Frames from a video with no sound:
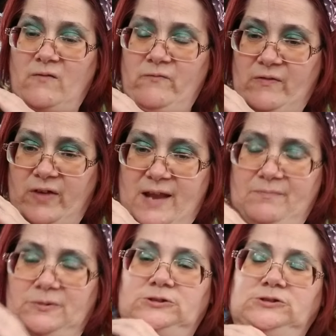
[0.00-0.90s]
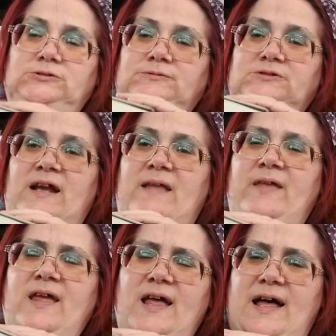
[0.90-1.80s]
Vivian, and
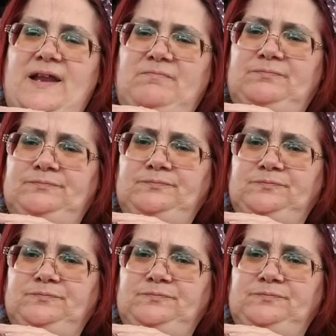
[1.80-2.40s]
then